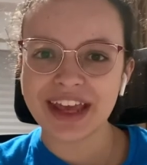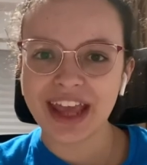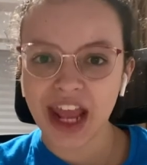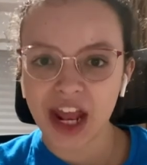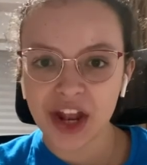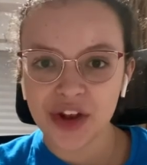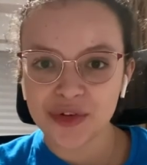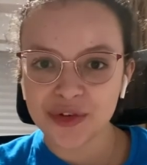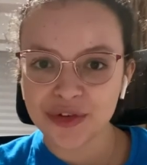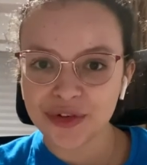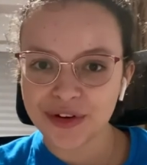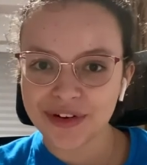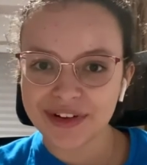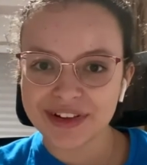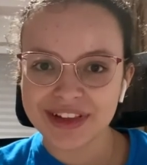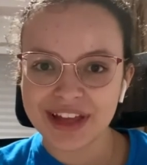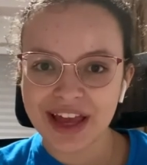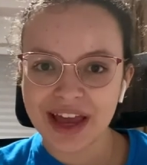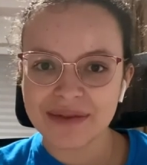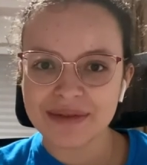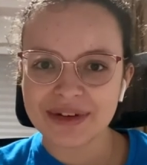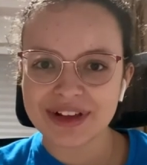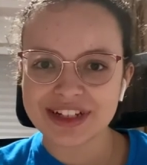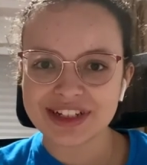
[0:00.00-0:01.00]
in Real
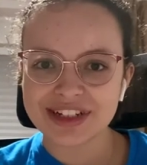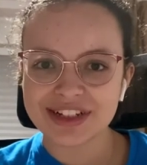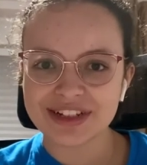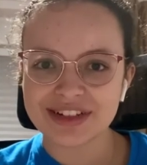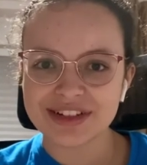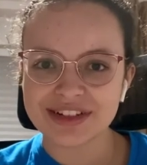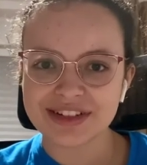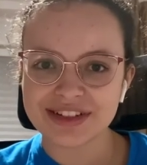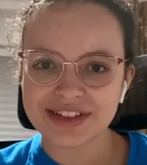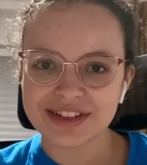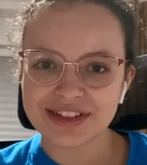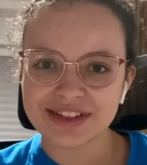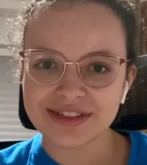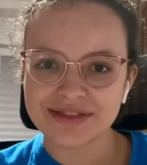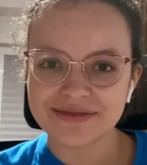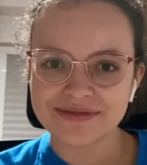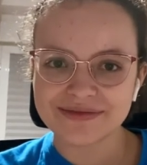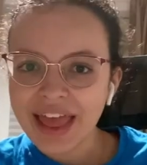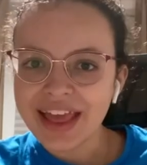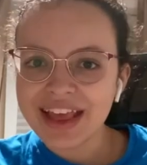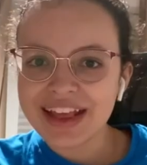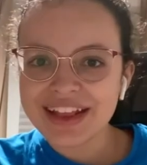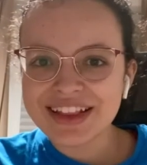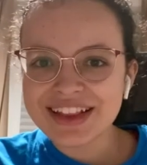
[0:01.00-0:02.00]
Dimensions.
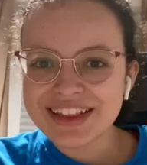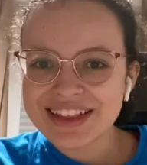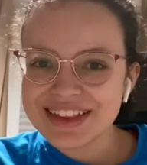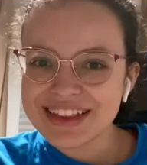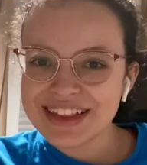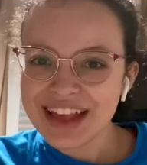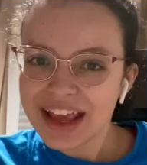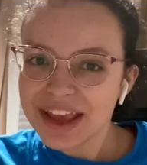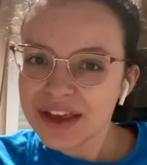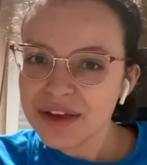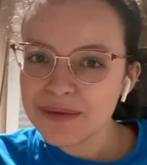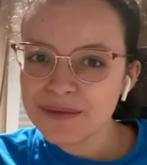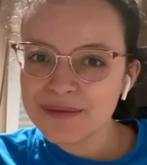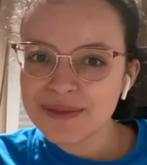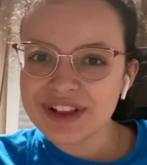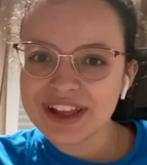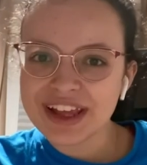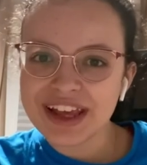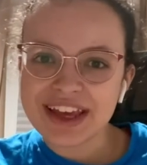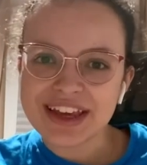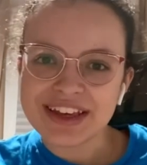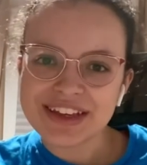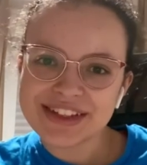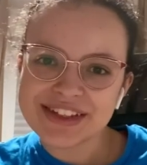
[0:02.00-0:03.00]
In the second
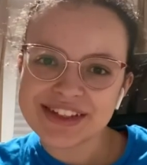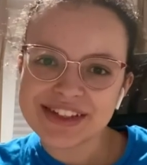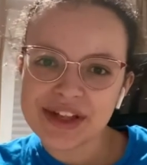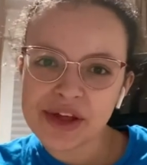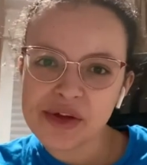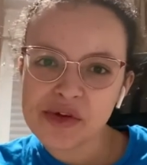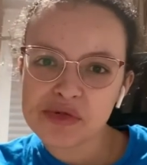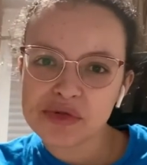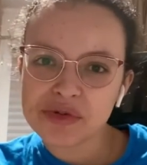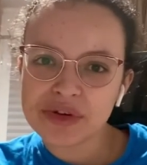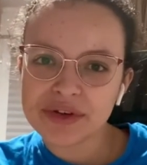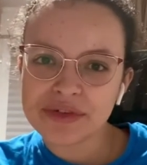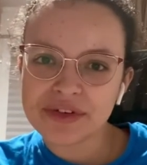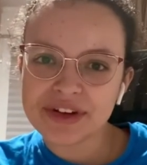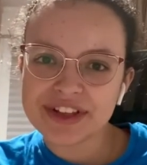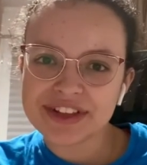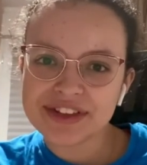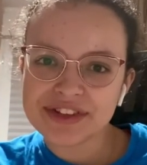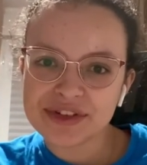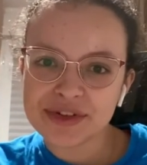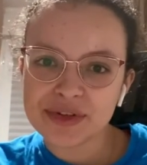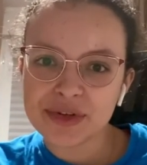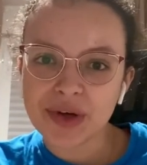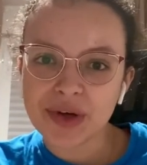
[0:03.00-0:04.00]
place, we went to